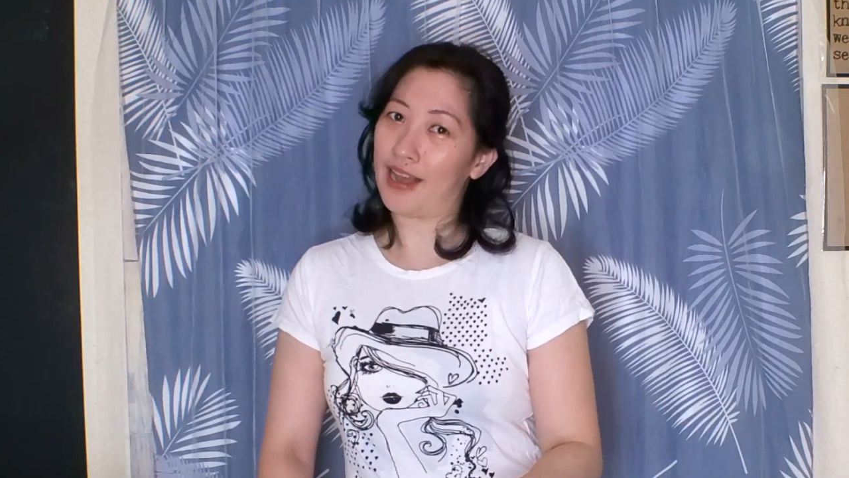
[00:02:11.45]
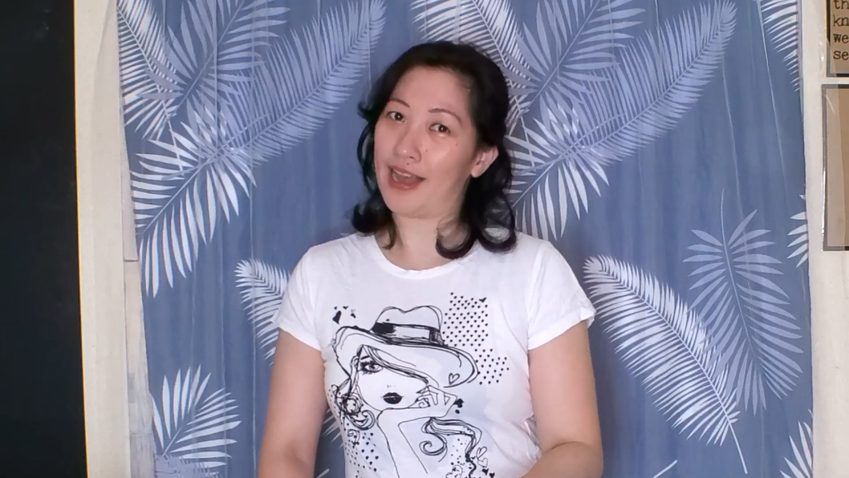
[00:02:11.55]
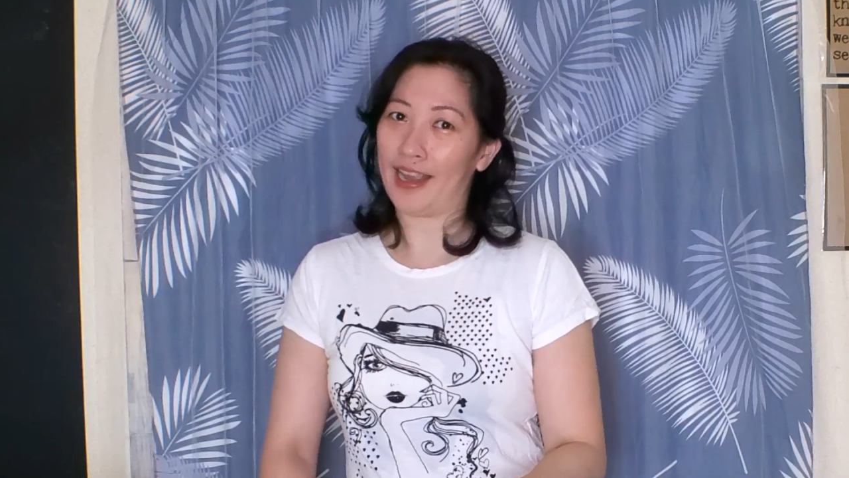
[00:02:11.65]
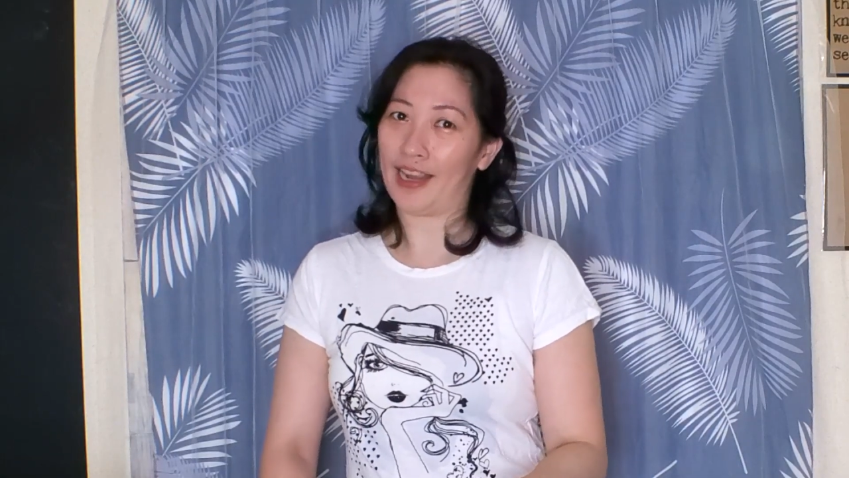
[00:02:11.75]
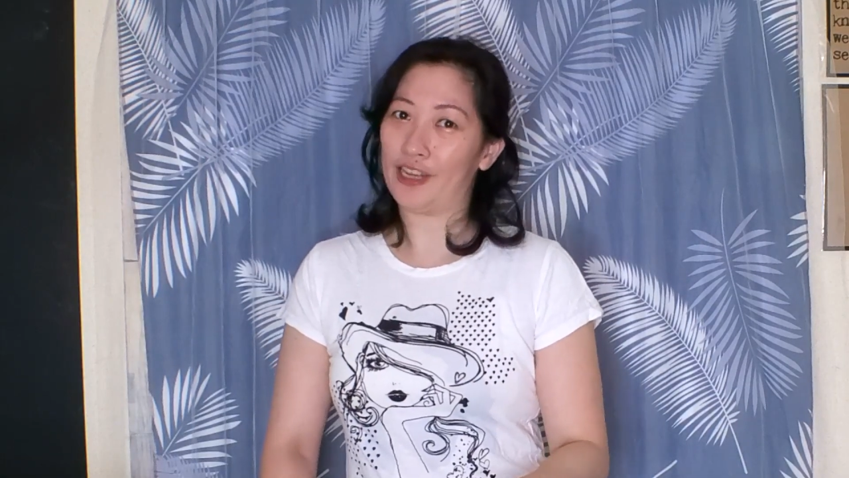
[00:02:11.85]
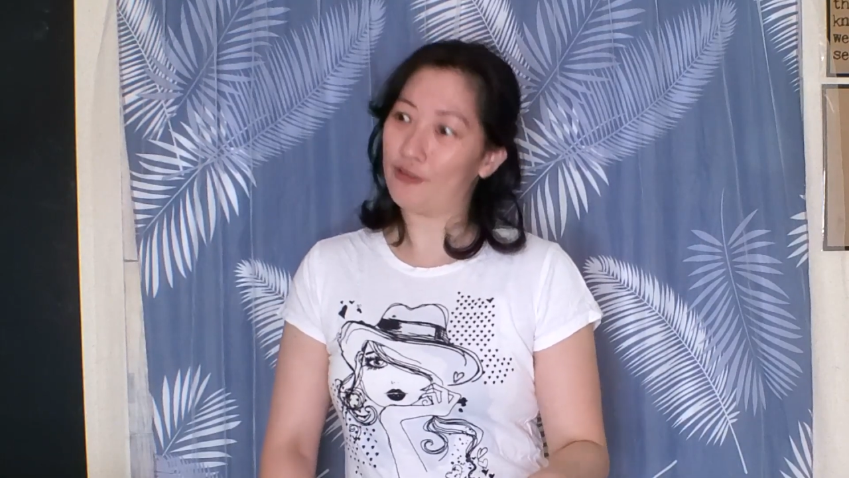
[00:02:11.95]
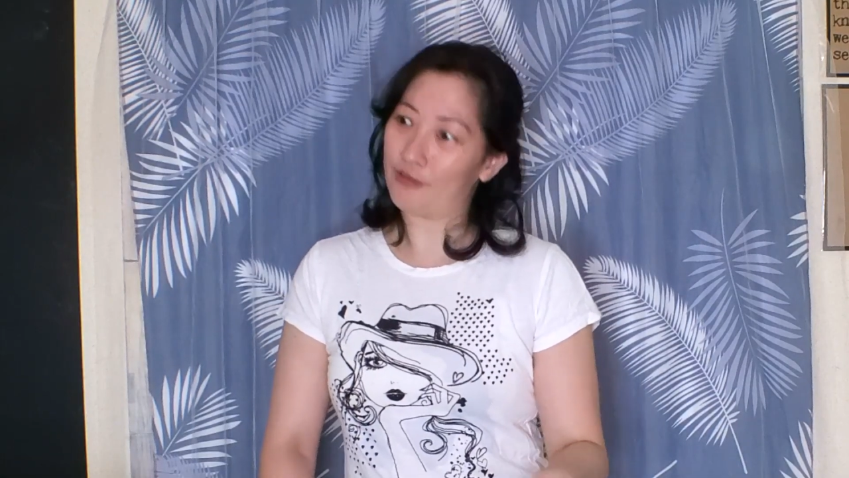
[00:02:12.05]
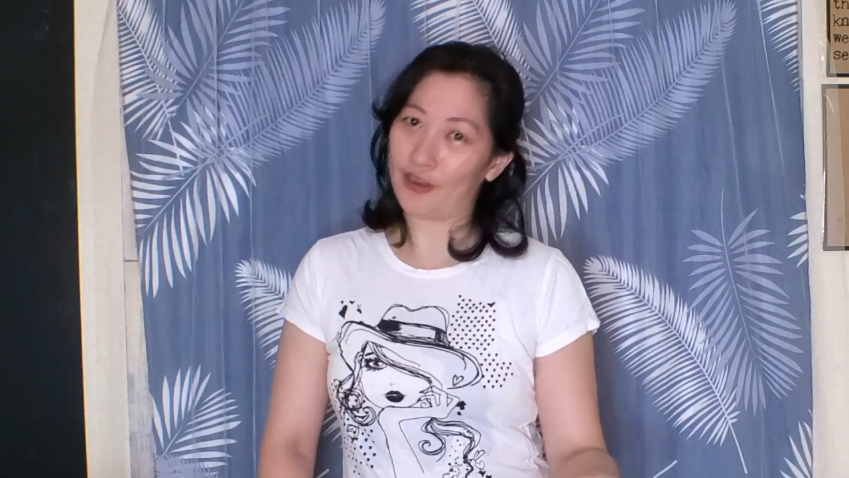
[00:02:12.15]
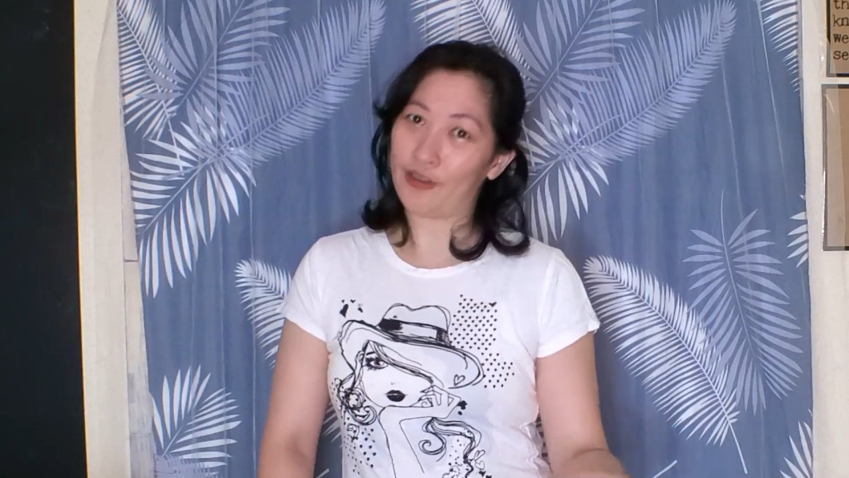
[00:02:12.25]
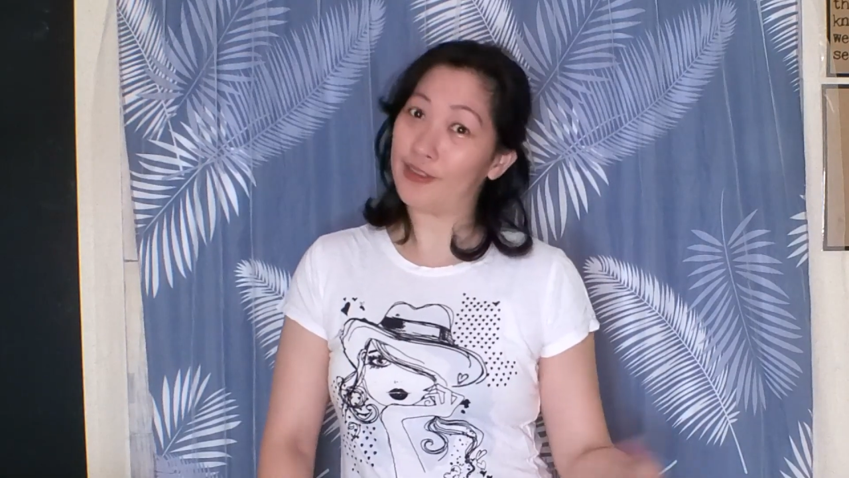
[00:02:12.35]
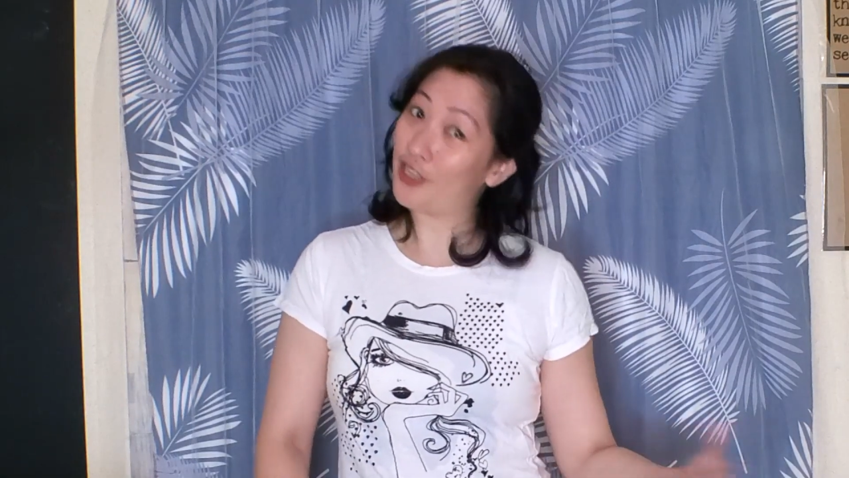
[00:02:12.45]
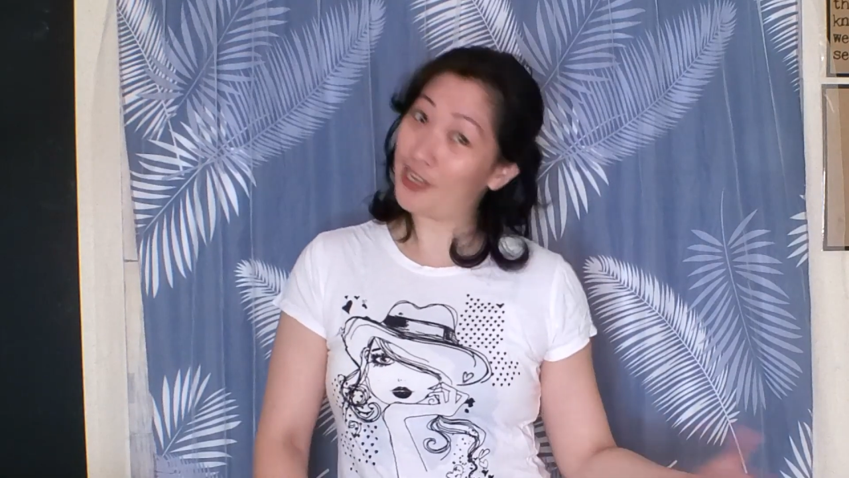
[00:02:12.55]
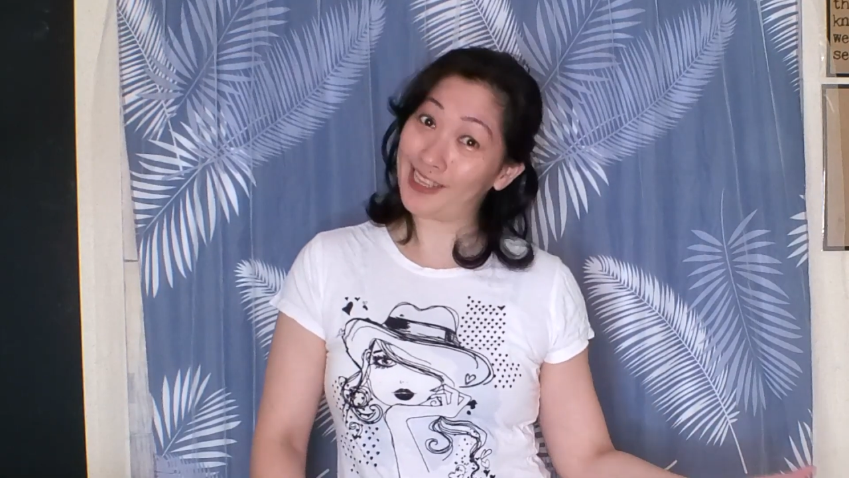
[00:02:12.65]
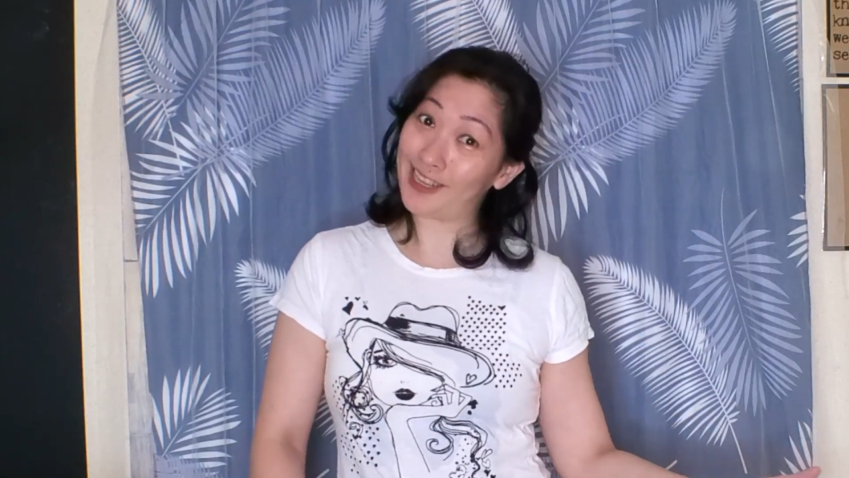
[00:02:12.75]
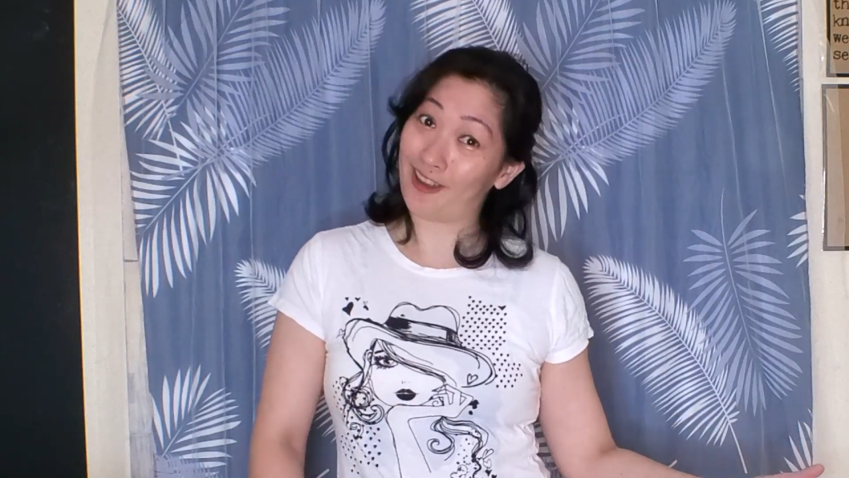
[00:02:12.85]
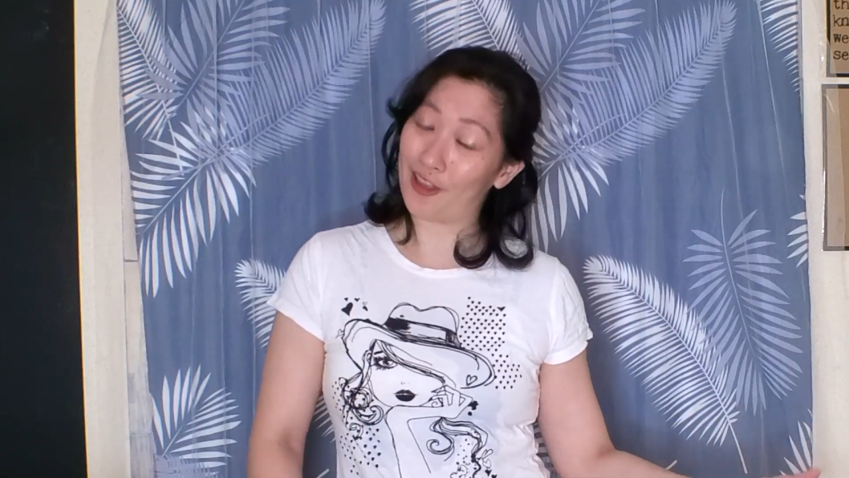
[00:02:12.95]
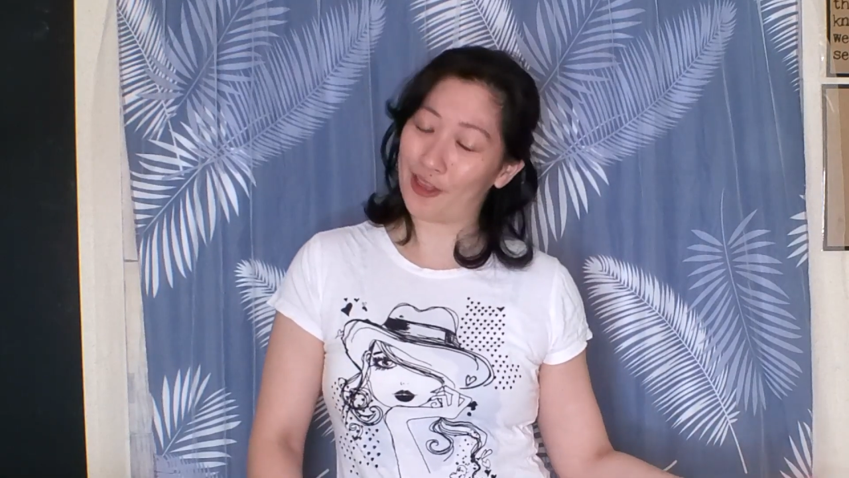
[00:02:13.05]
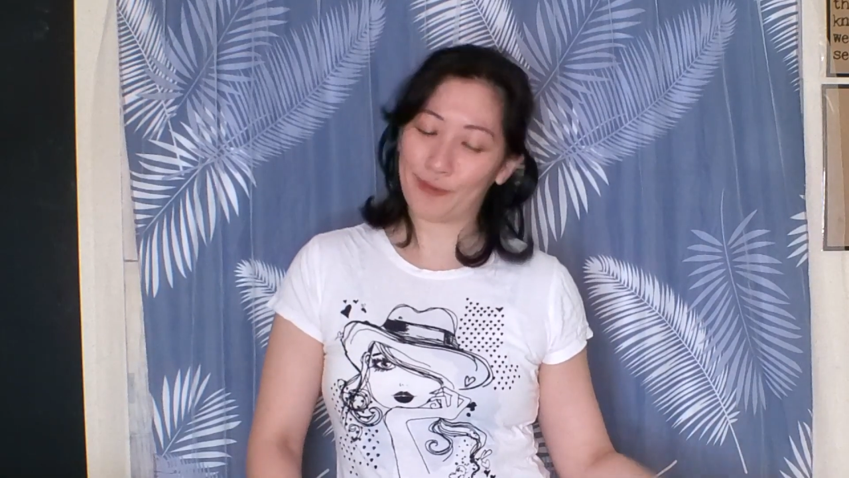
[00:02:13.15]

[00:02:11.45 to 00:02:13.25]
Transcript: I do not use a cheesecloth.